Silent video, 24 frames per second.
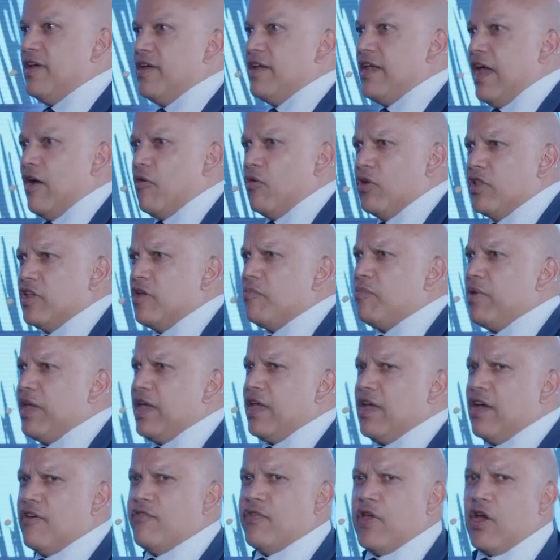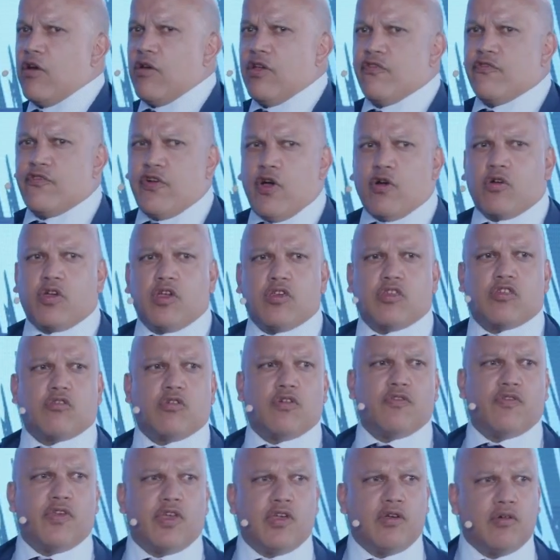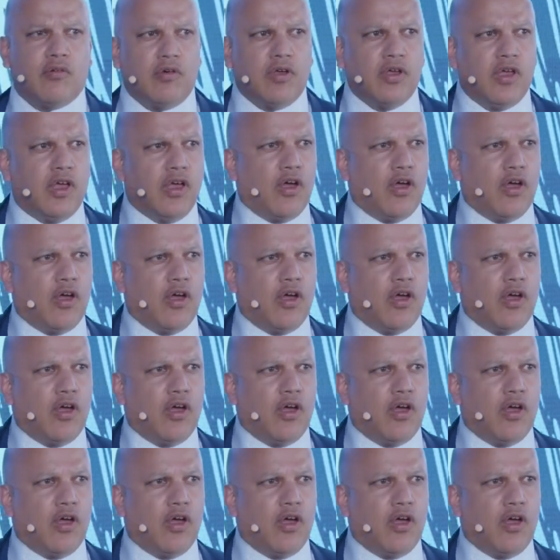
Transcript: Now, will it be a very focused review,